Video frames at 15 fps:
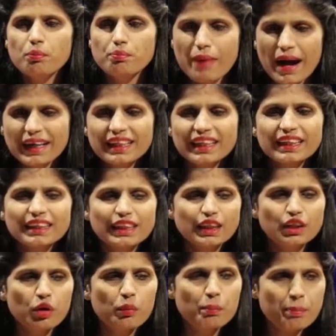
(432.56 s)

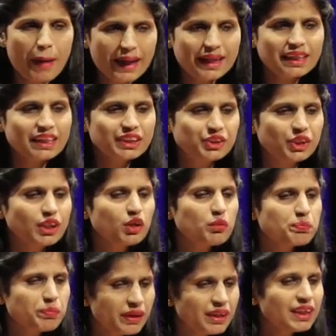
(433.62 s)
marketing, packaging,
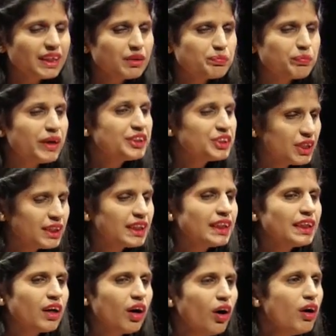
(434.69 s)

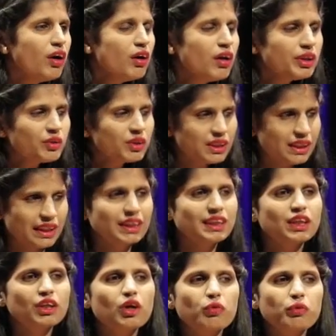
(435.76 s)
purchasing, all those things
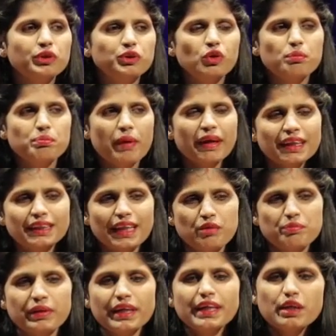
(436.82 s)
which will make
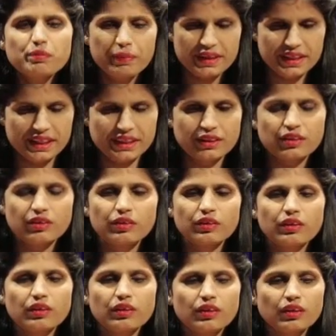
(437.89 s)
them independent.
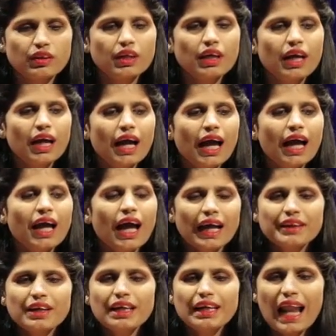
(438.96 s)

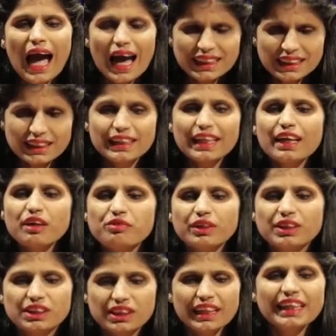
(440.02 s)
And the last day of the
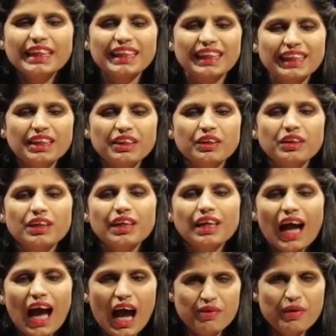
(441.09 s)
training,
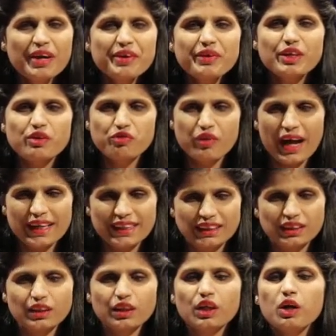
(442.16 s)
I want to invite
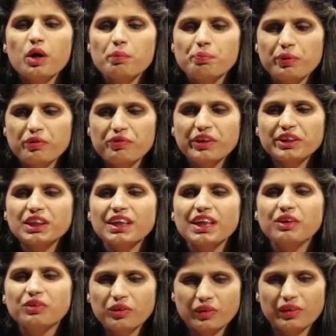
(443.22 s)
professional
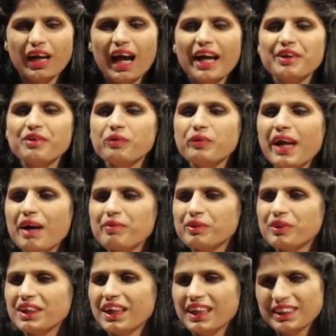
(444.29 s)
cook. I know we have
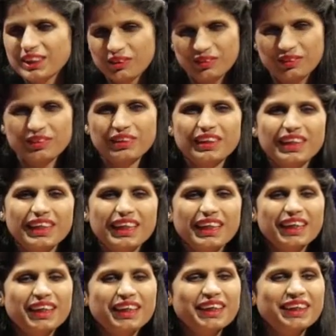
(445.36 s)
today also.
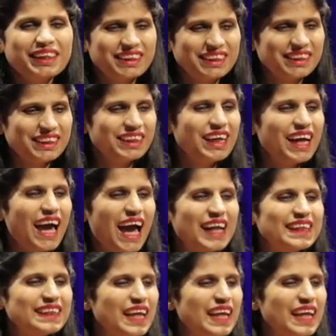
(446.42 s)
And